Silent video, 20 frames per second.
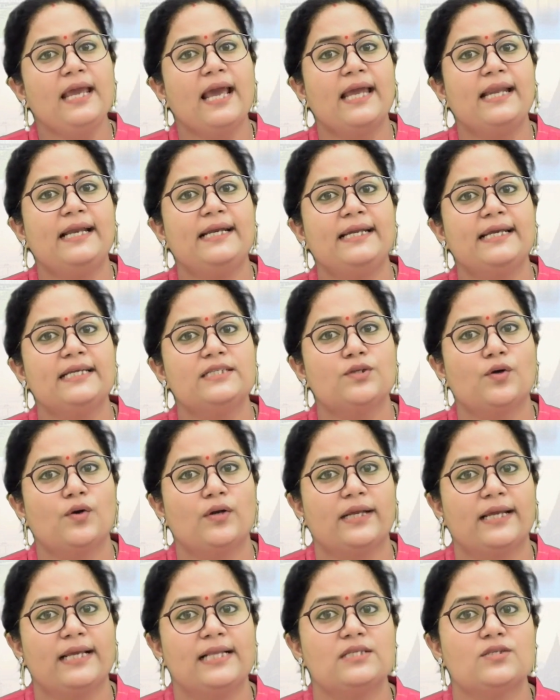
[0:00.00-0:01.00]
heritage
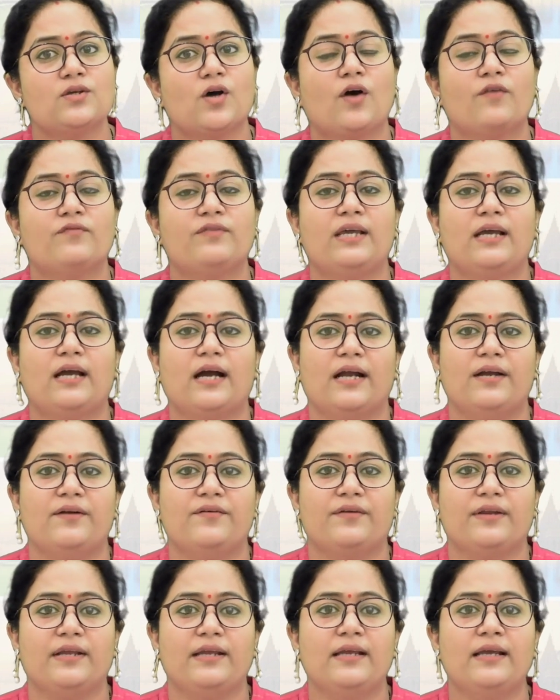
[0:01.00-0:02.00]
hotels of the
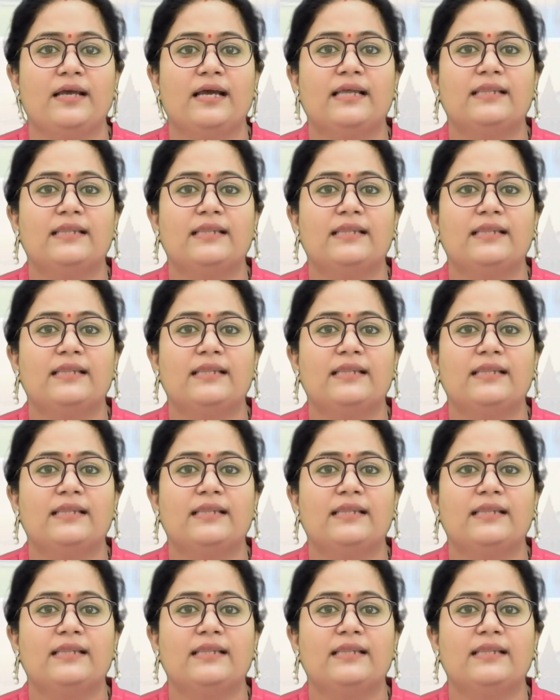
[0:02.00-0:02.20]
country